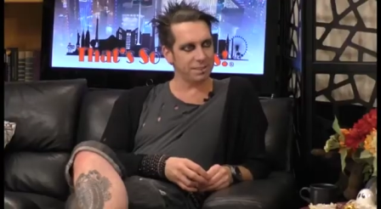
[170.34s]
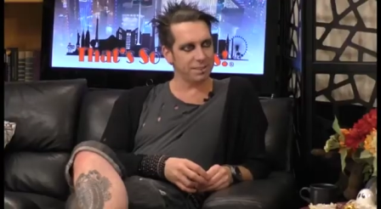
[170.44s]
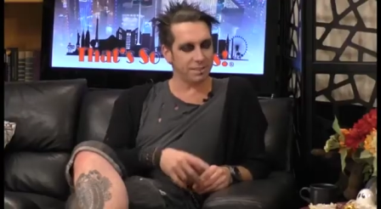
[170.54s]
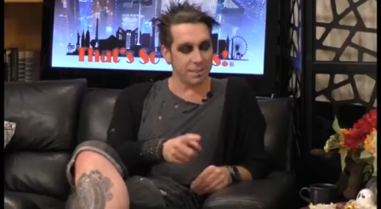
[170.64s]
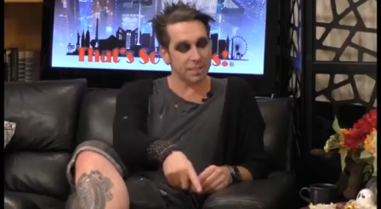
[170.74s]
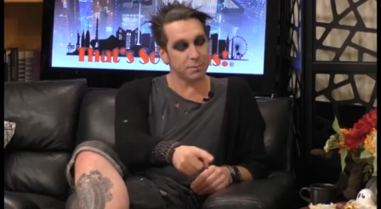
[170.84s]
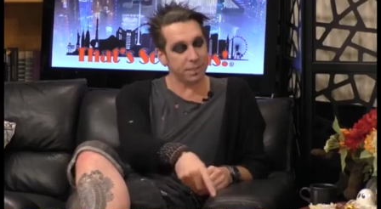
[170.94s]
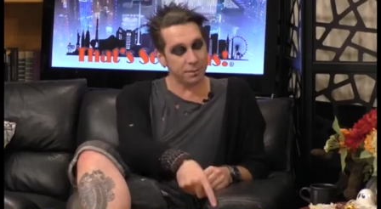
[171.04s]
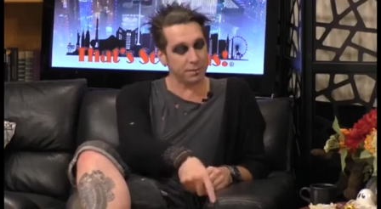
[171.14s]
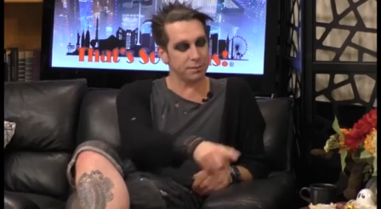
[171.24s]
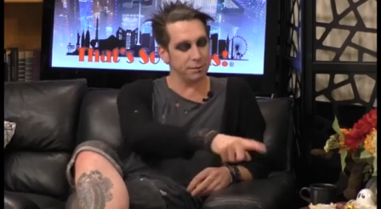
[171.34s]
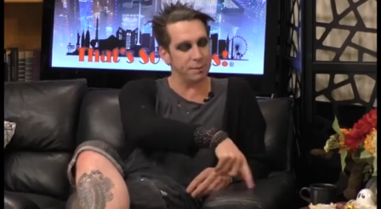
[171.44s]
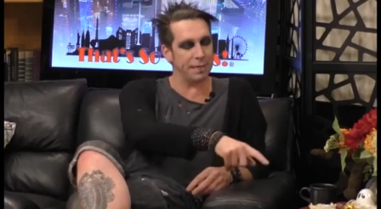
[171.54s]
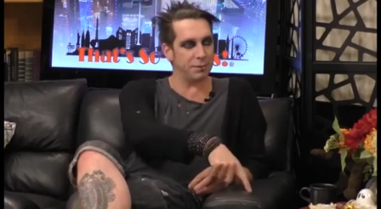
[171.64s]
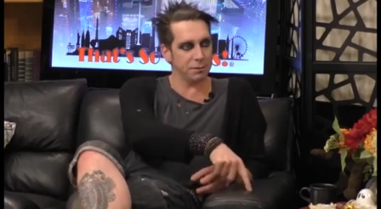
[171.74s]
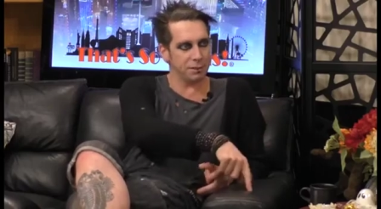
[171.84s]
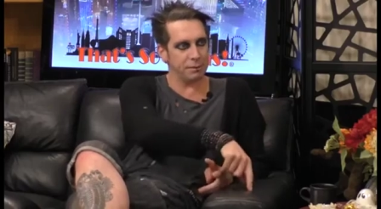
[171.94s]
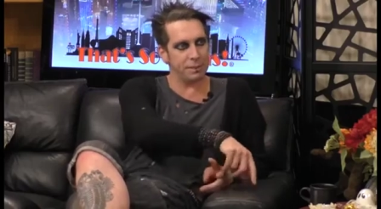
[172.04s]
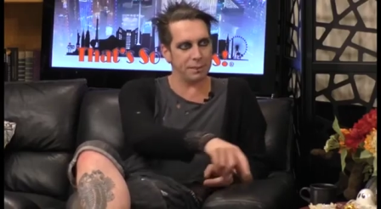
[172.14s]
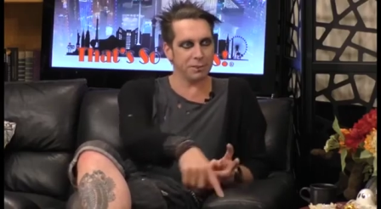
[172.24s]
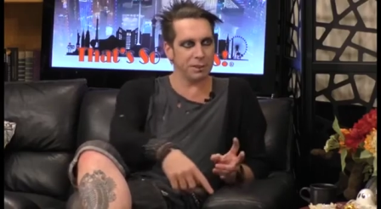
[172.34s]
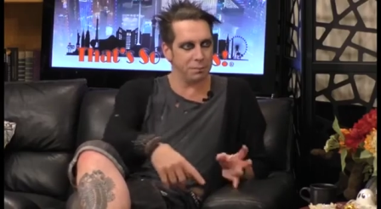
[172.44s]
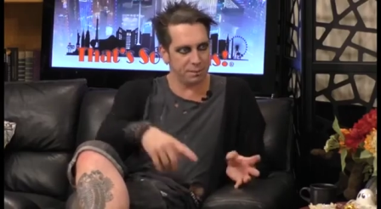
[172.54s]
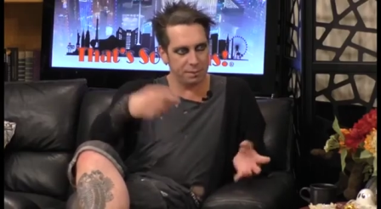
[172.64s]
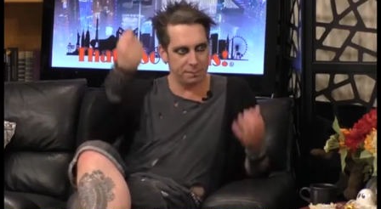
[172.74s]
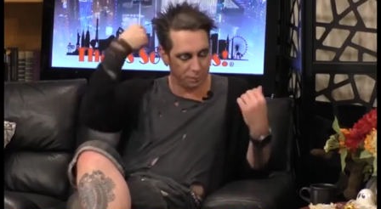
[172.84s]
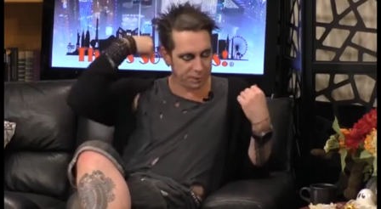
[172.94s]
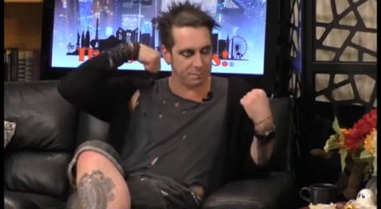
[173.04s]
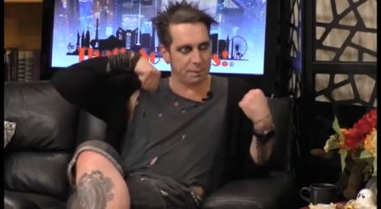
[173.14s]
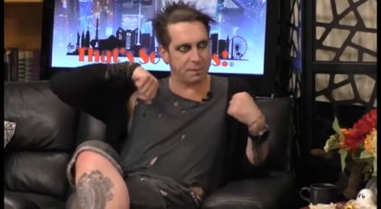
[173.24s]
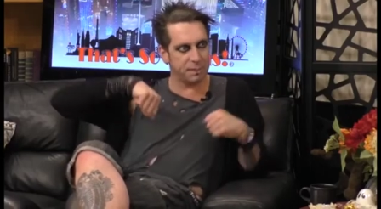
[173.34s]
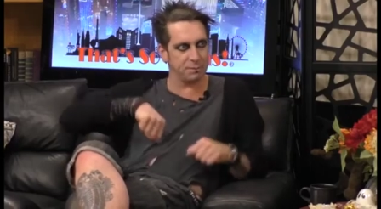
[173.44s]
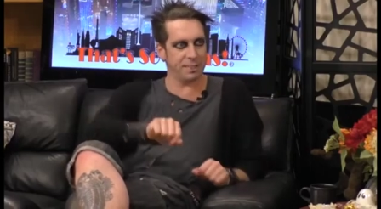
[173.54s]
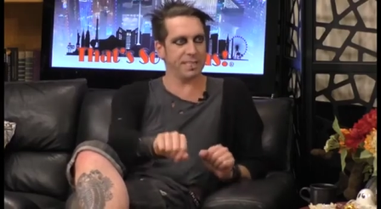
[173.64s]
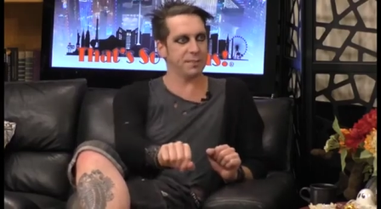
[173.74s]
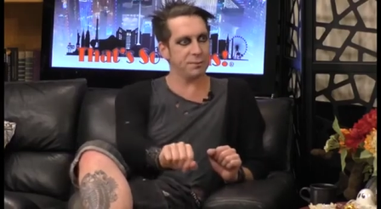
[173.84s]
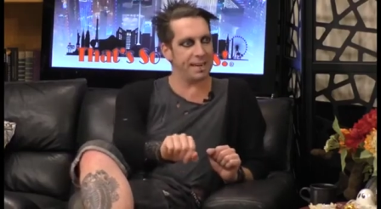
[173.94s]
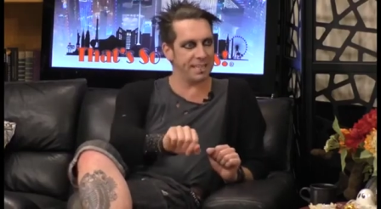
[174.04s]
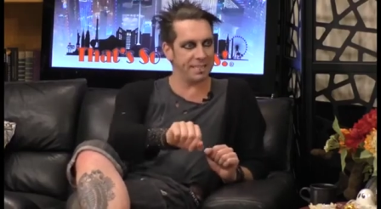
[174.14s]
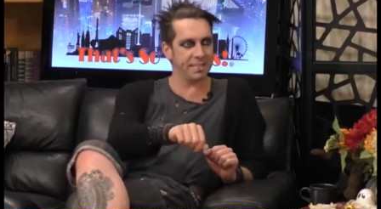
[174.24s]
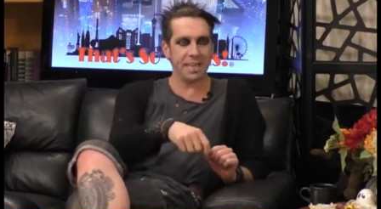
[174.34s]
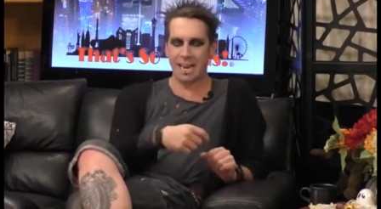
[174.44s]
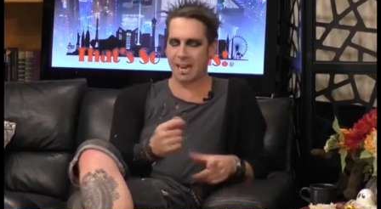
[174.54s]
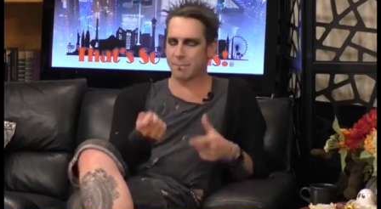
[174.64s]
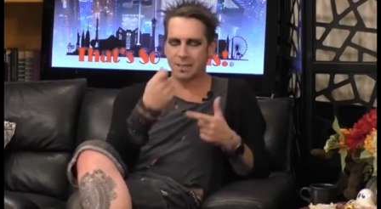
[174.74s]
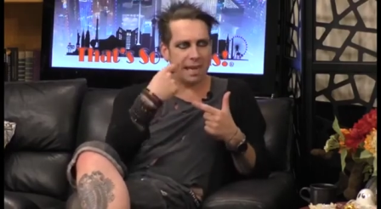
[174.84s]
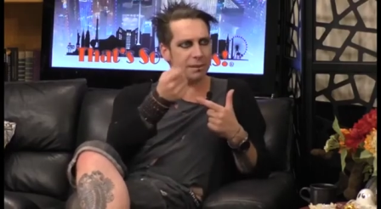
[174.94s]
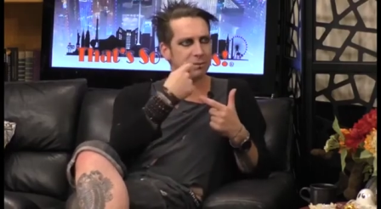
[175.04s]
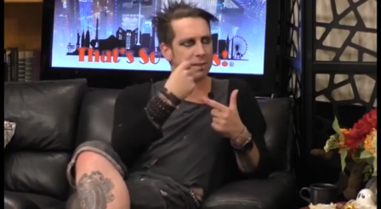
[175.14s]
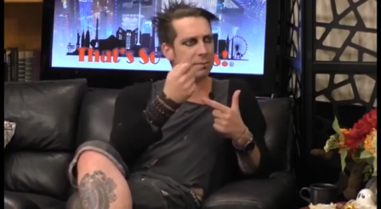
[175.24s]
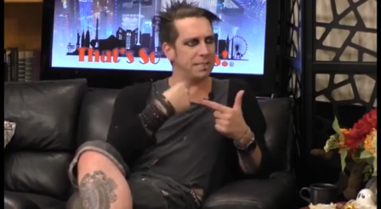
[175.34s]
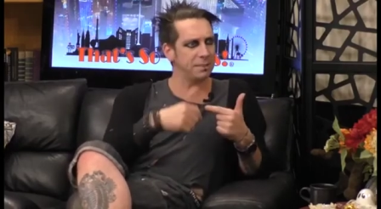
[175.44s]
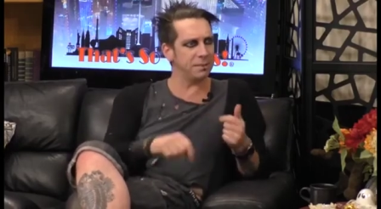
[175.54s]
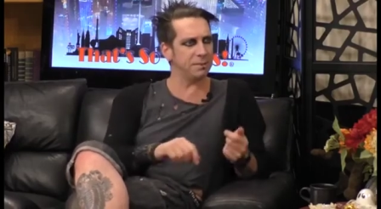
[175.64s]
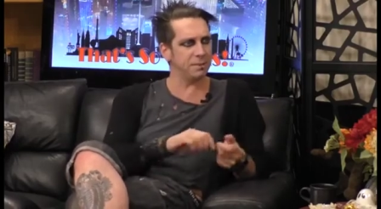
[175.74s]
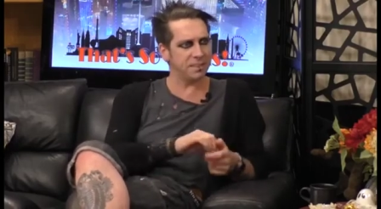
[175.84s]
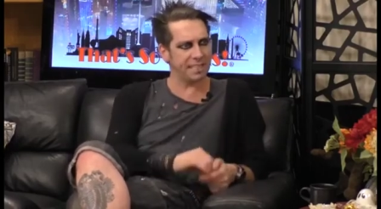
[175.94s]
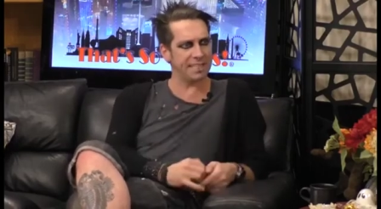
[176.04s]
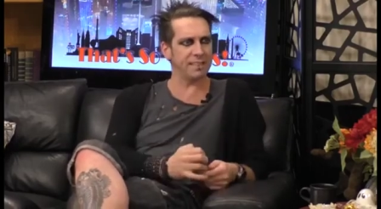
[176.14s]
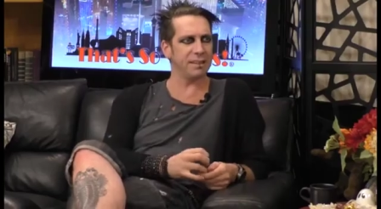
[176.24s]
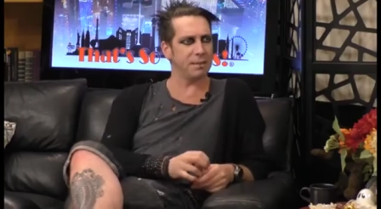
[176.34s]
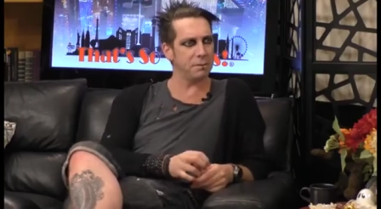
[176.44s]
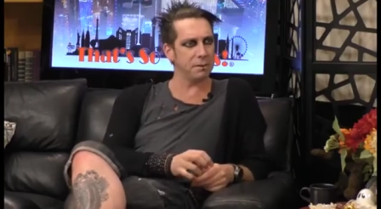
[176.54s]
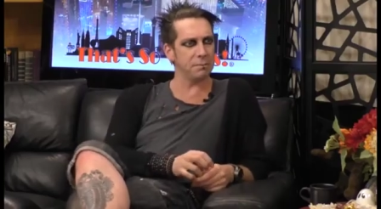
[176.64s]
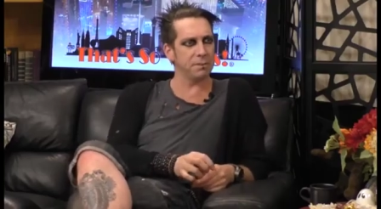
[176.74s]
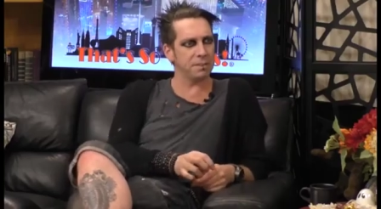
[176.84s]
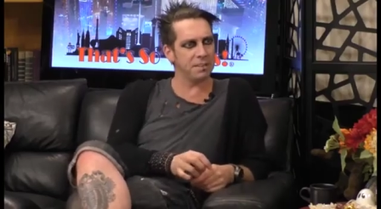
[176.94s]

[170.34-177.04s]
one. So that's where I used to do my old show. My old show was me pushing my buddy through a tennis racket, hammering nails up my nose and eating light bulbs. And